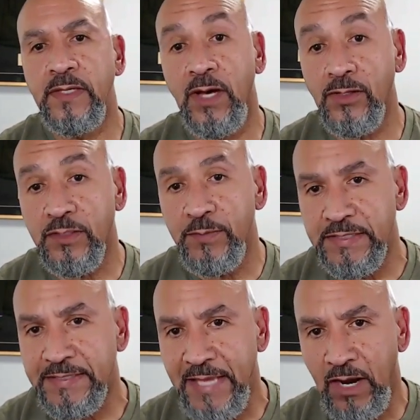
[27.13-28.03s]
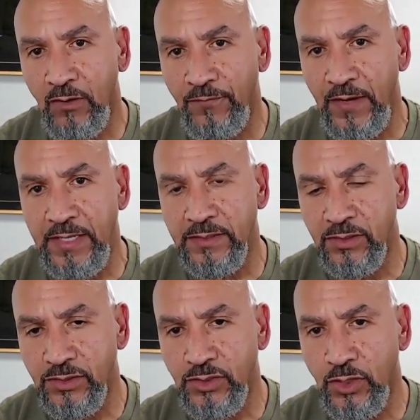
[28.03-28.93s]
ultimate sacrifice
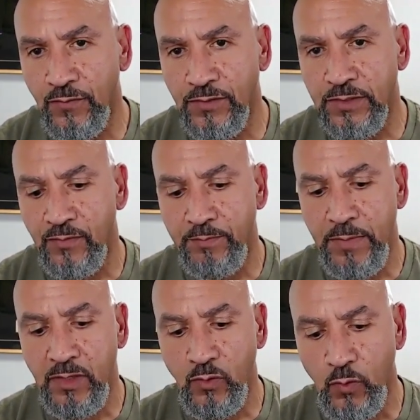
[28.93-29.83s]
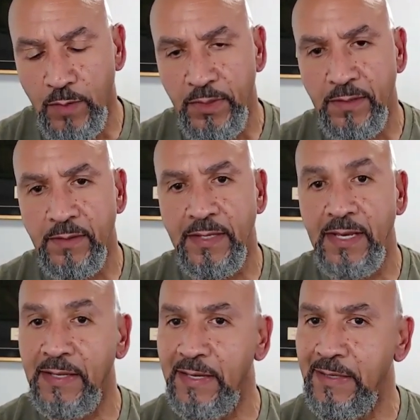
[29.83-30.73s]
and the service of the men and women
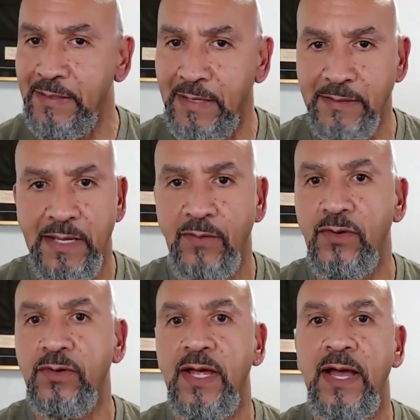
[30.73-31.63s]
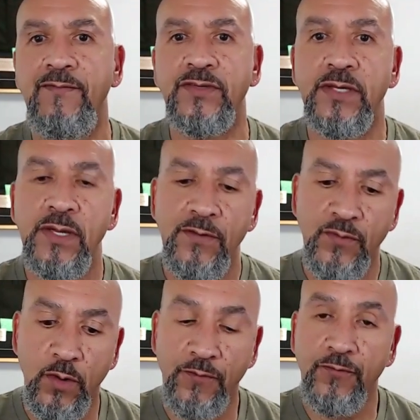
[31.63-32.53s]
that laid down their lives
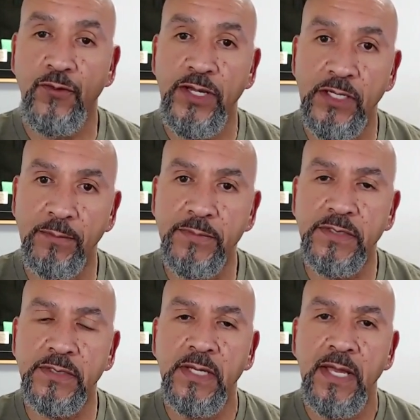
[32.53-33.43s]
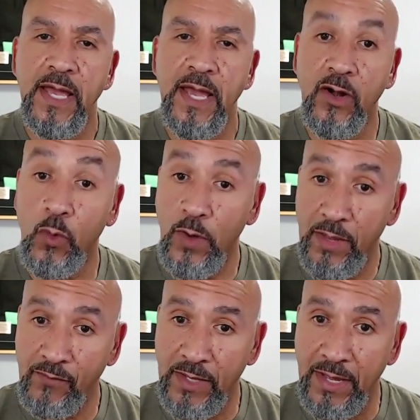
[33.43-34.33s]
for our freedoms and our
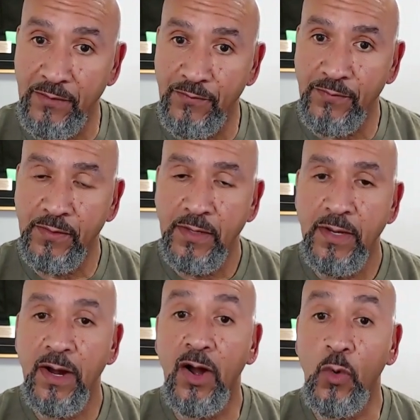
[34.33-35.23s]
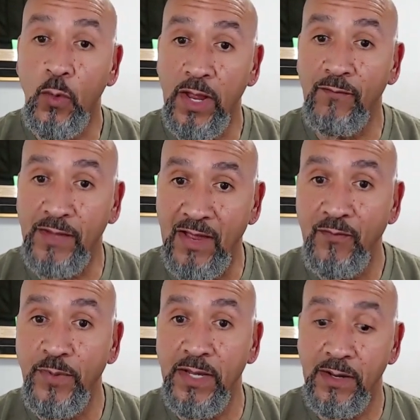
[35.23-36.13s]
way of life. Our way of
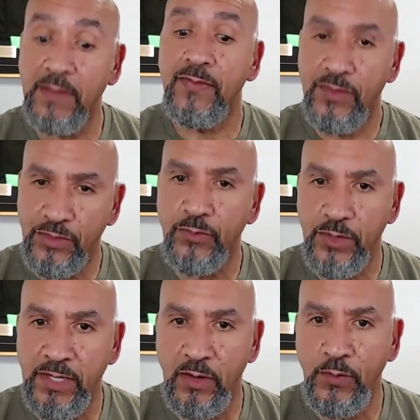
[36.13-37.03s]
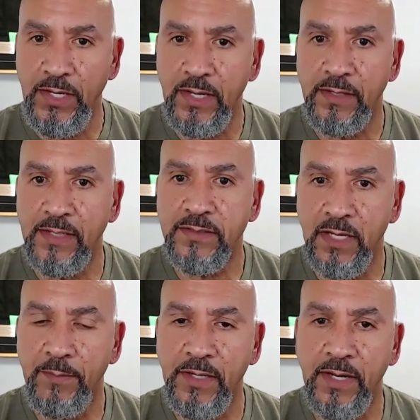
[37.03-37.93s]
life being the 3-day weekend that's
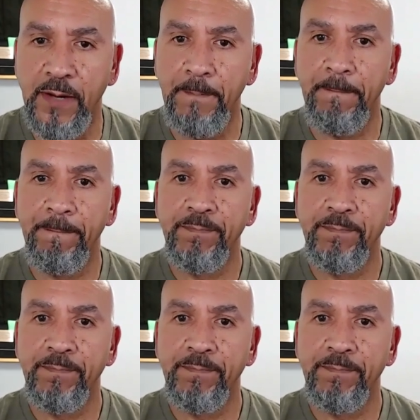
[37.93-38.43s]
coming up,